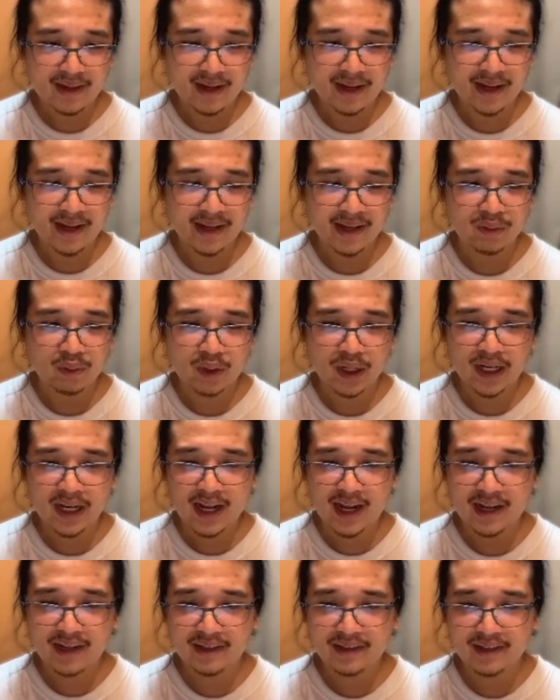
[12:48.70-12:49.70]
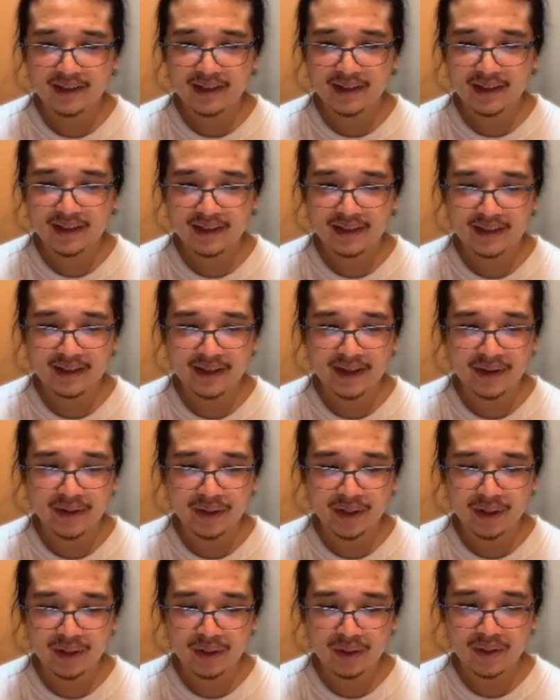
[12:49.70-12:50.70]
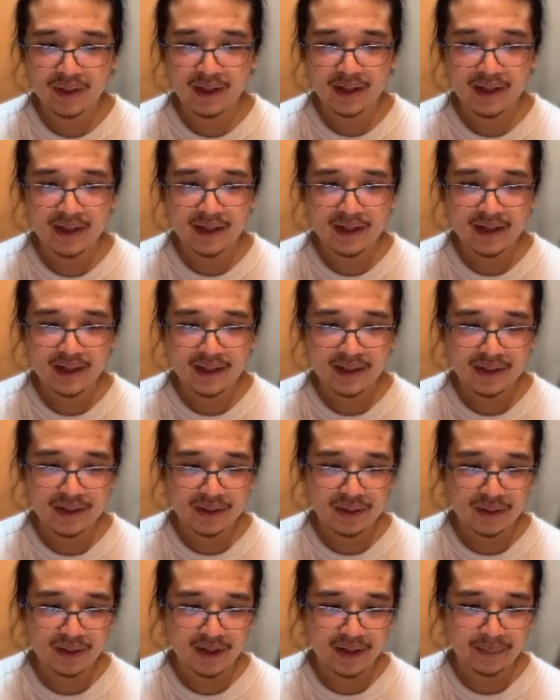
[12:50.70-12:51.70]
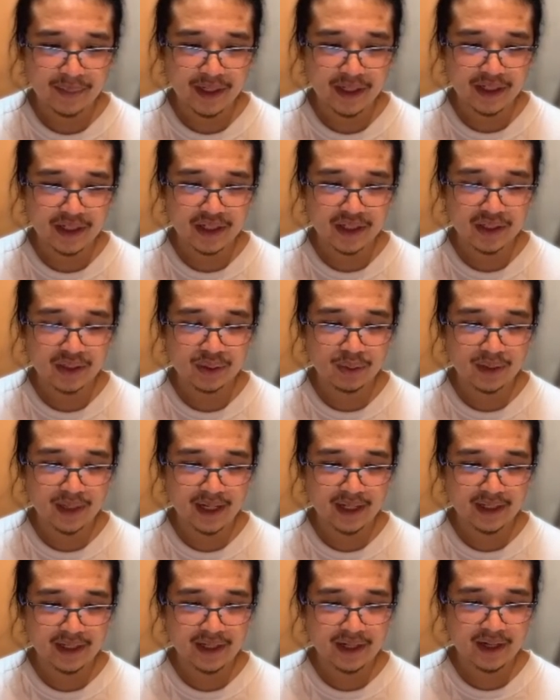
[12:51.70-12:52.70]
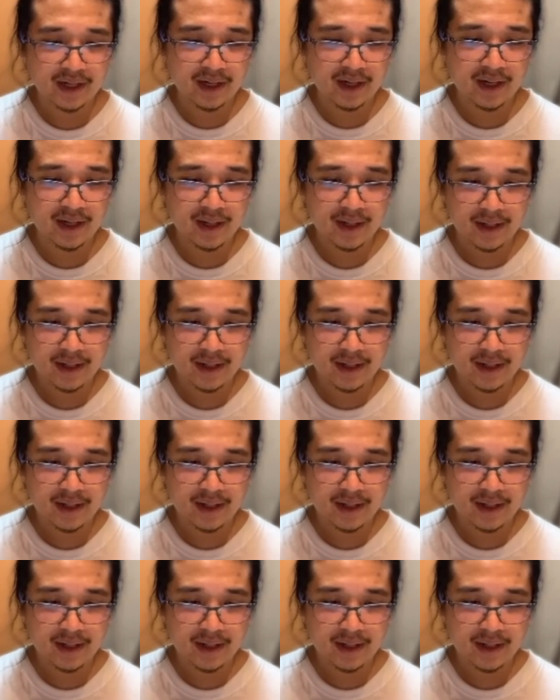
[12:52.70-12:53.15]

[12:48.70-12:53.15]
And voila, there you go. So let me just do that here.